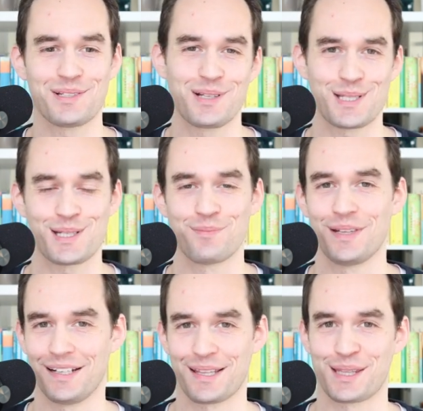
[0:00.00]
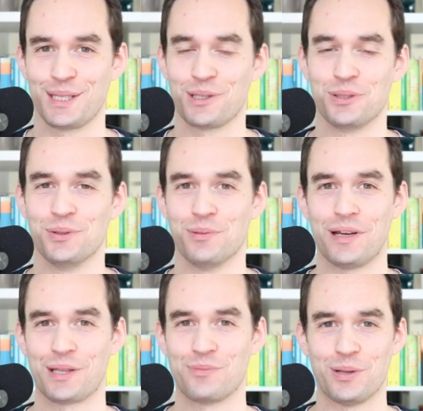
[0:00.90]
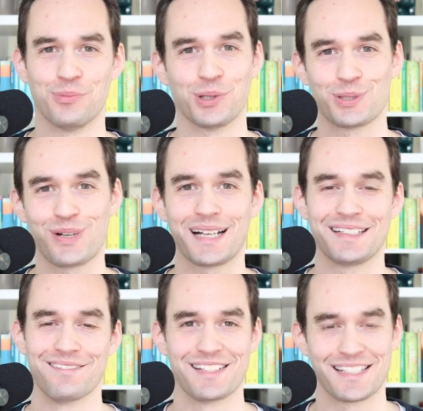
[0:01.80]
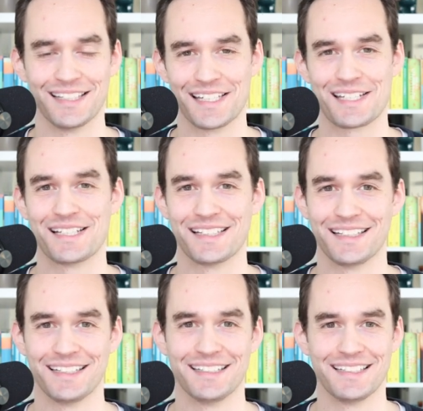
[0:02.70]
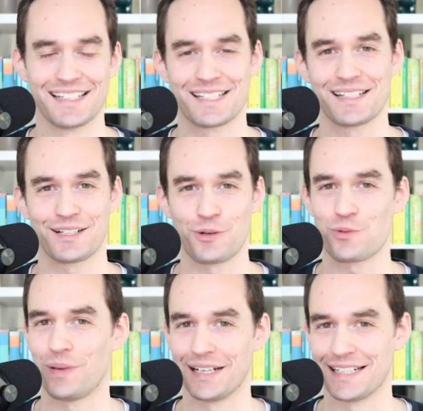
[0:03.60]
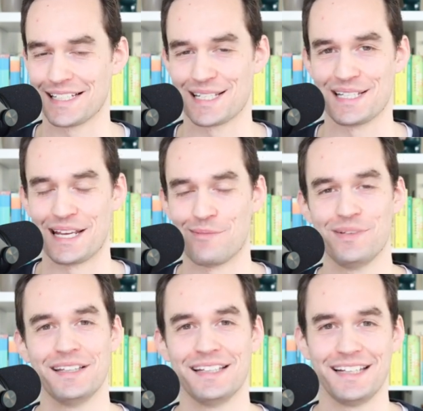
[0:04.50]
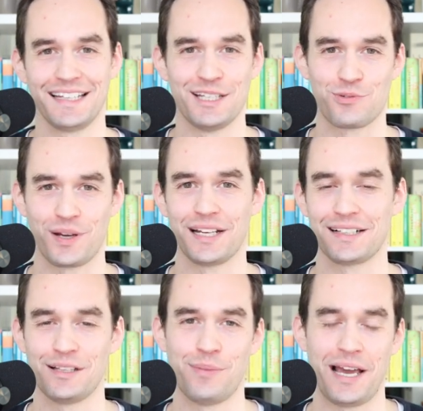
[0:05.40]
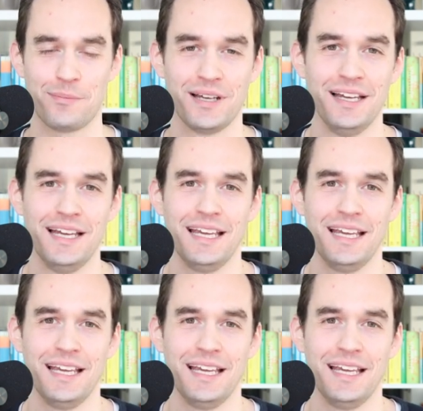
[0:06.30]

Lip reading: So that's another thing you can do to make the run more attractive, is to listen to Coach Bennett is his name in the Nike Training Club app.